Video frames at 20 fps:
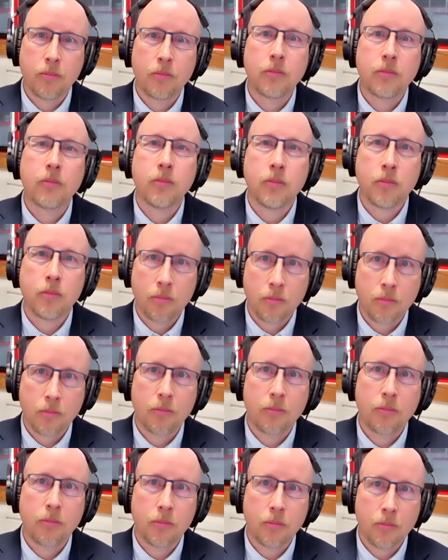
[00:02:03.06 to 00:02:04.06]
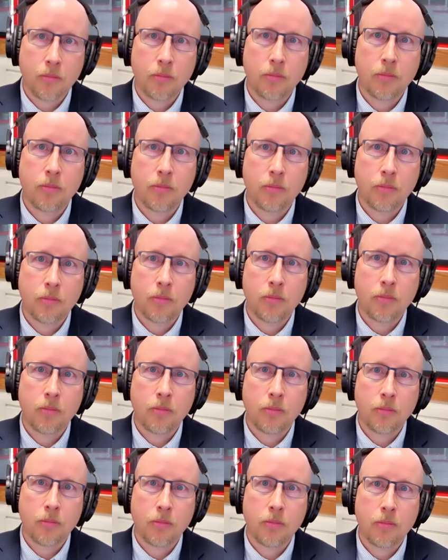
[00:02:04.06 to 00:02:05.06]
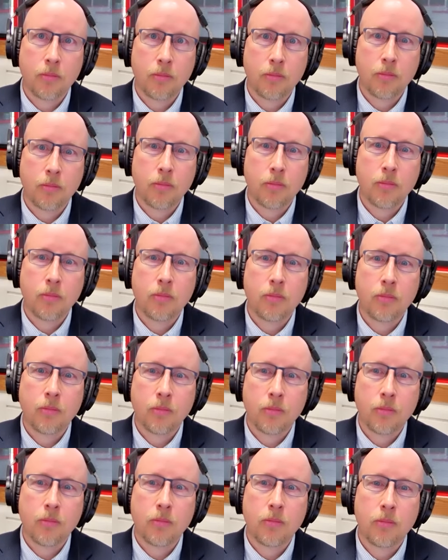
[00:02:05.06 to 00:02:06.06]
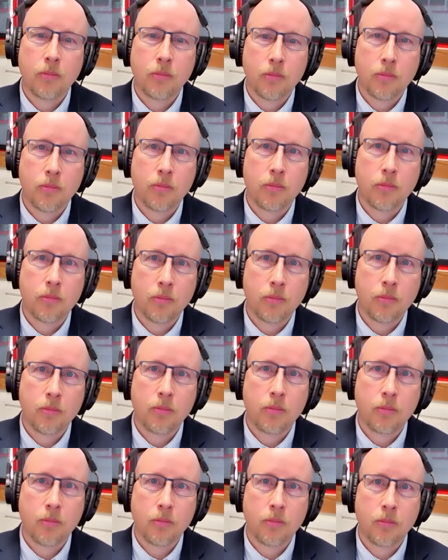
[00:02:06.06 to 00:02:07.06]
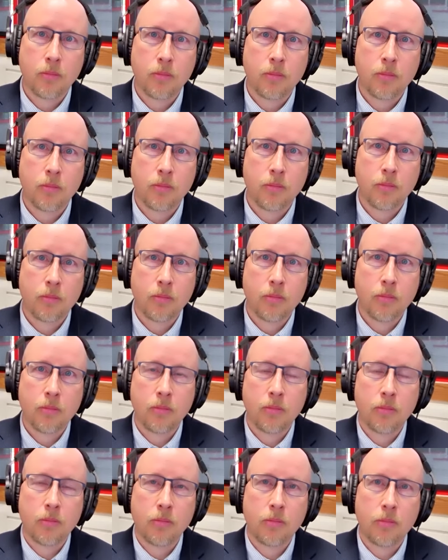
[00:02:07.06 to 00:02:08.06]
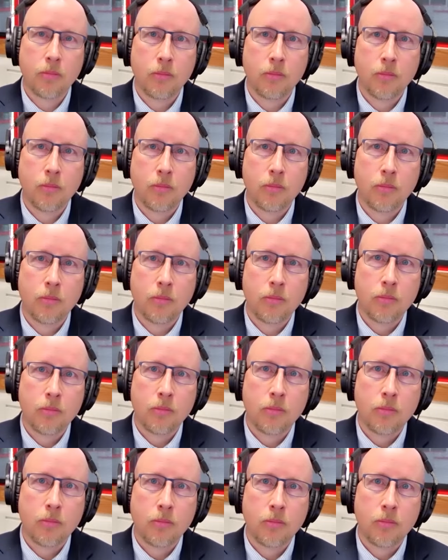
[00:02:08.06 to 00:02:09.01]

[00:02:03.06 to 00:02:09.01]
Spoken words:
The person shown says nothing.